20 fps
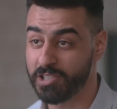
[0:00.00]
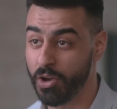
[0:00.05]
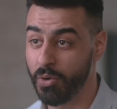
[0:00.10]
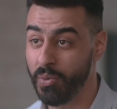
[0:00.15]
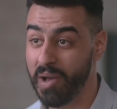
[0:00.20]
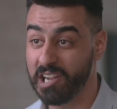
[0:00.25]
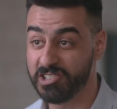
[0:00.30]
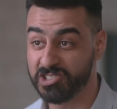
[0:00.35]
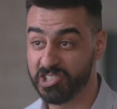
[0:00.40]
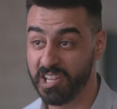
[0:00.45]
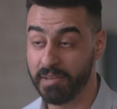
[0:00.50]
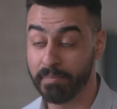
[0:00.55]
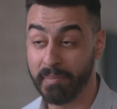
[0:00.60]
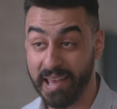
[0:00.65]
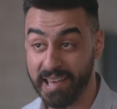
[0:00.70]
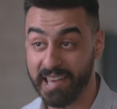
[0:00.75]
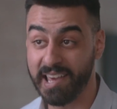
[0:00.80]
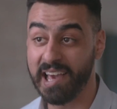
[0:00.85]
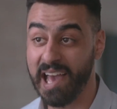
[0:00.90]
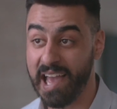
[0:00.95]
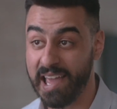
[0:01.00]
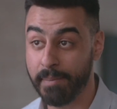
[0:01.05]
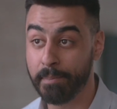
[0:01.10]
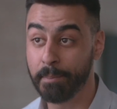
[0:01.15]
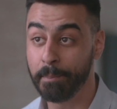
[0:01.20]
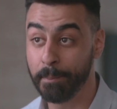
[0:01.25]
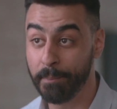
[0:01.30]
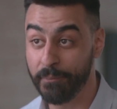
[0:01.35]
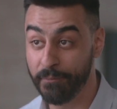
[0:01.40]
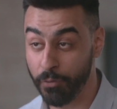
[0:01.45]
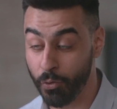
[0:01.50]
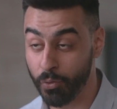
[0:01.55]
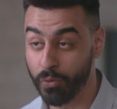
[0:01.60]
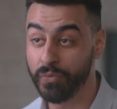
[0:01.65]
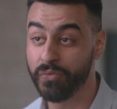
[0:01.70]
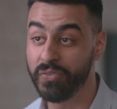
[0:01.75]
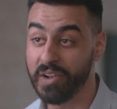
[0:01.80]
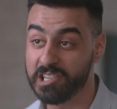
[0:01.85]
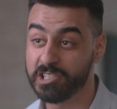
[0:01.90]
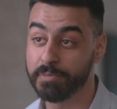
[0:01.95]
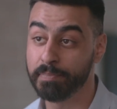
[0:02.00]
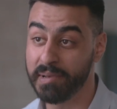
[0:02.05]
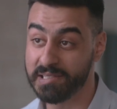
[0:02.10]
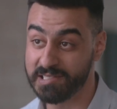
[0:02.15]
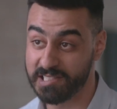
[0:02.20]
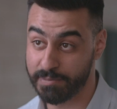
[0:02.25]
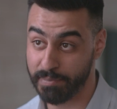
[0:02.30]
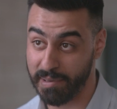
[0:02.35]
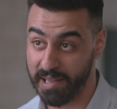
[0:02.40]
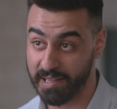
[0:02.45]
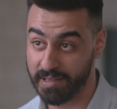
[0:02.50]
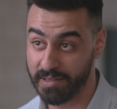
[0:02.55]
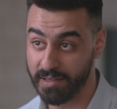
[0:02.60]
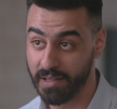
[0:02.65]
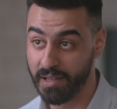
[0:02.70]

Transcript: So actually making a full-fledged business plan